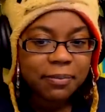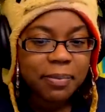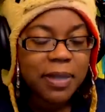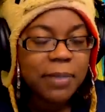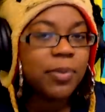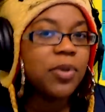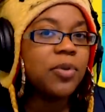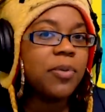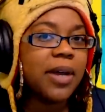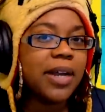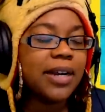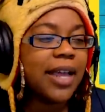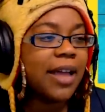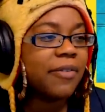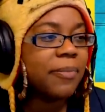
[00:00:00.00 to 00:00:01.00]
people who
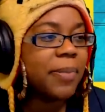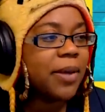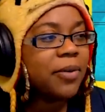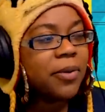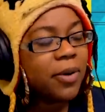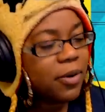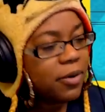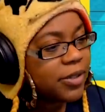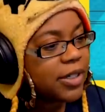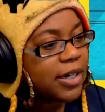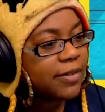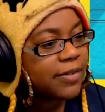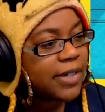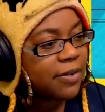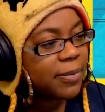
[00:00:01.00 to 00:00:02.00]
want to have, who are old
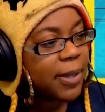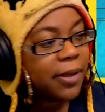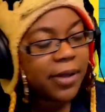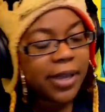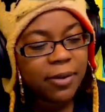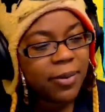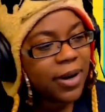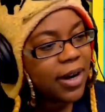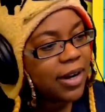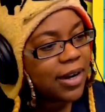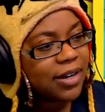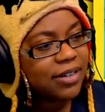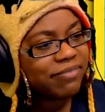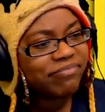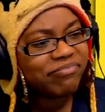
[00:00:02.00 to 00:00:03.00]
enough to have, okay,
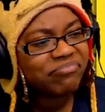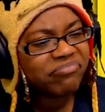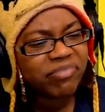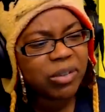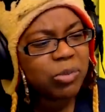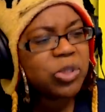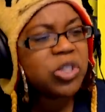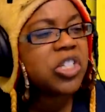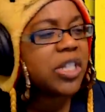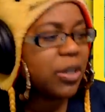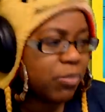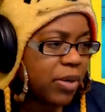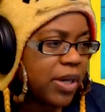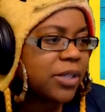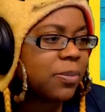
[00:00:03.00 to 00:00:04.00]
we're just
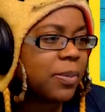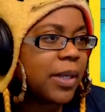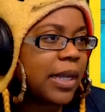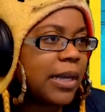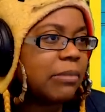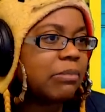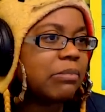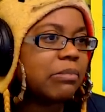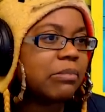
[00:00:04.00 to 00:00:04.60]
going to press play.